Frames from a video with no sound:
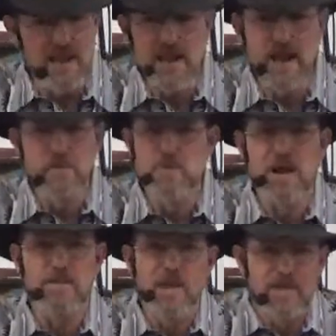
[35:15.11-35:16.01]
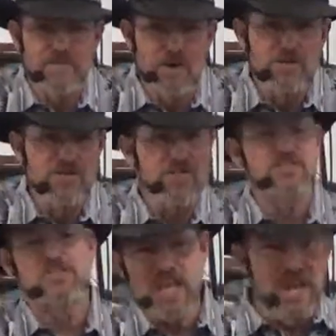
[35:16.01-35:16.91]
thing I, when I,
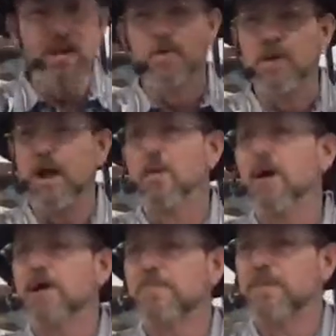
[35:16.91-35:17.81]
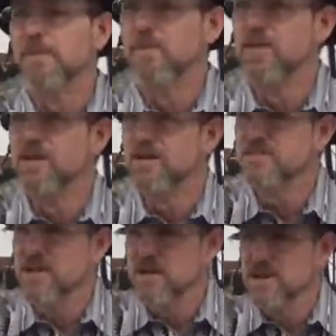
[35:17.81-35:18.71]
first thing when I wake up in the morning
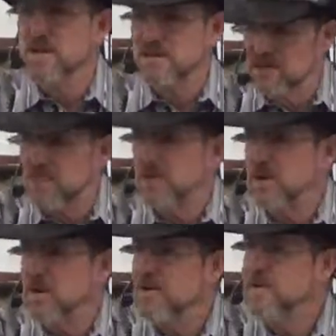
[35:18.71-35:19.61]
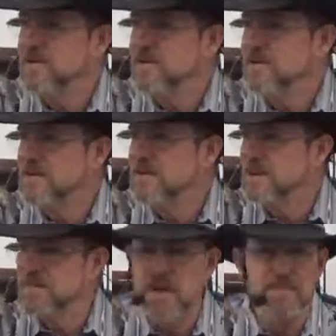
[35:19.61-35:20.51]
is, is a prayer.
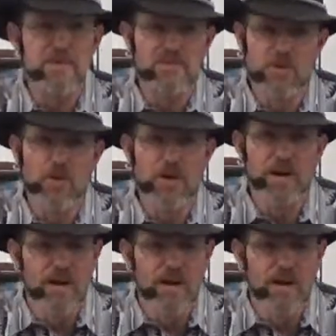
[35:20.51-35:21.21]
It may be short